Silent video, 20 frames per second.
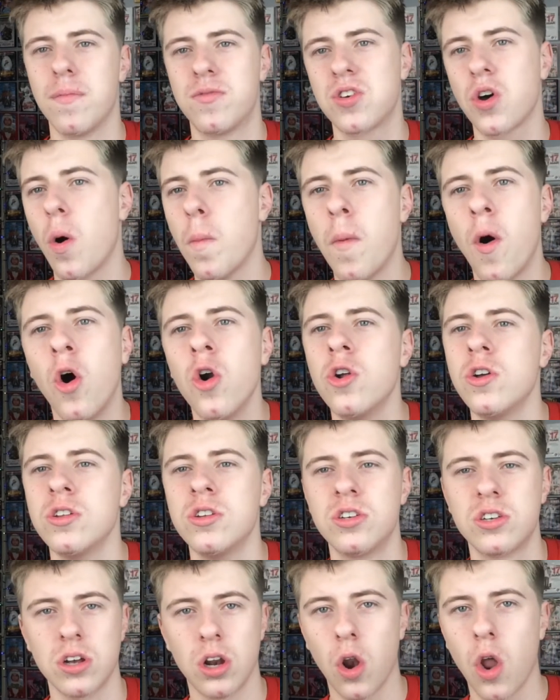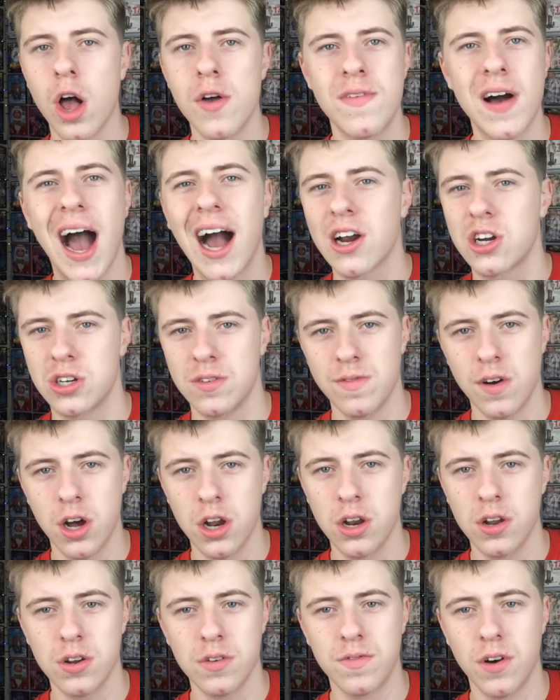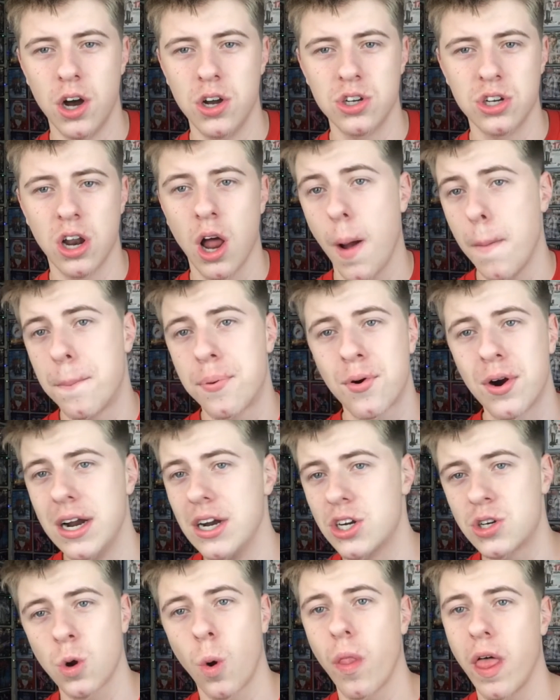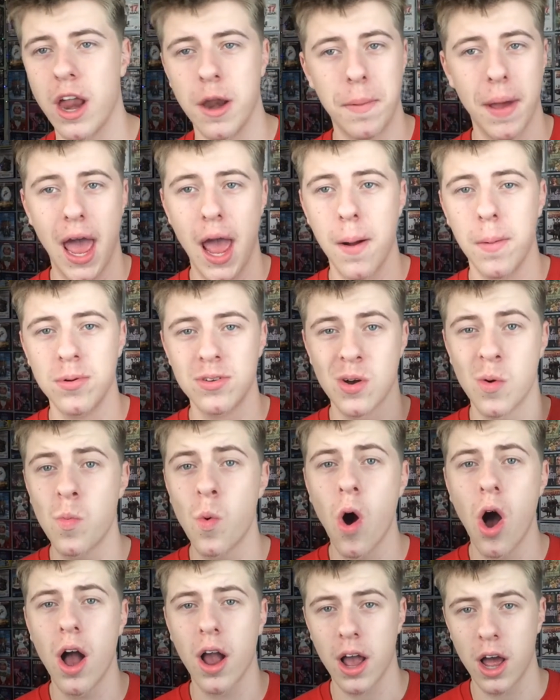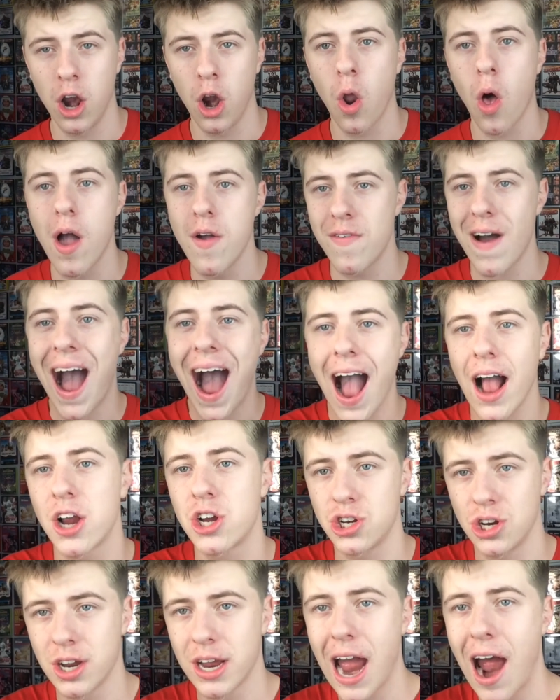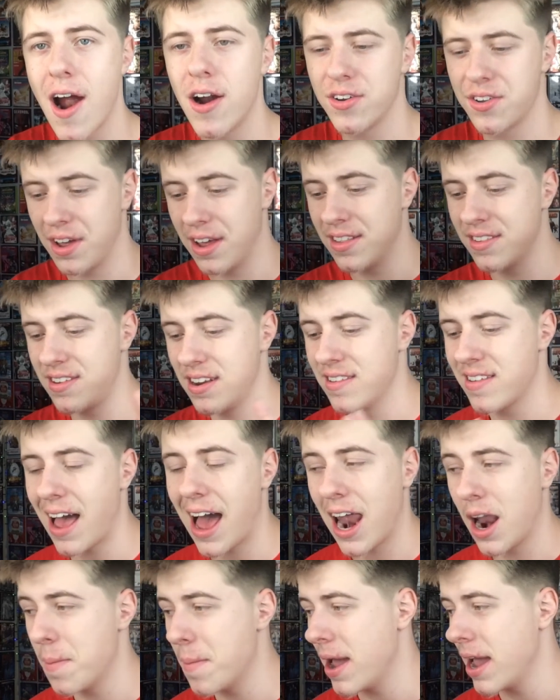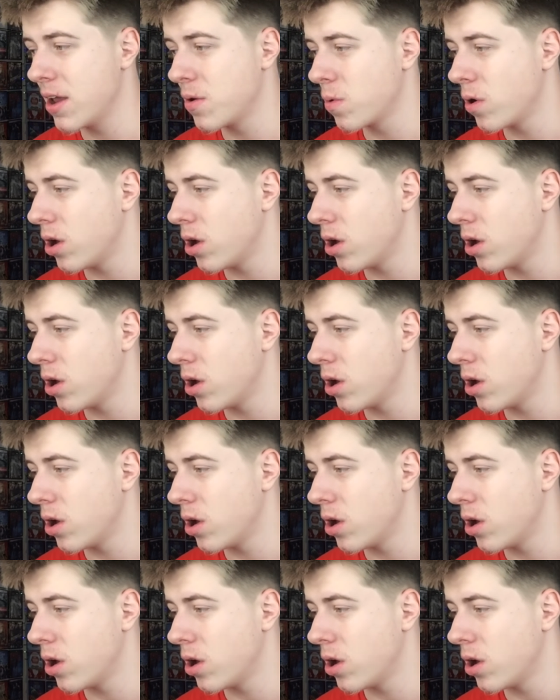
Tom Holland's live action version, I'm pretty sure they'd be able to work a live action character into this animated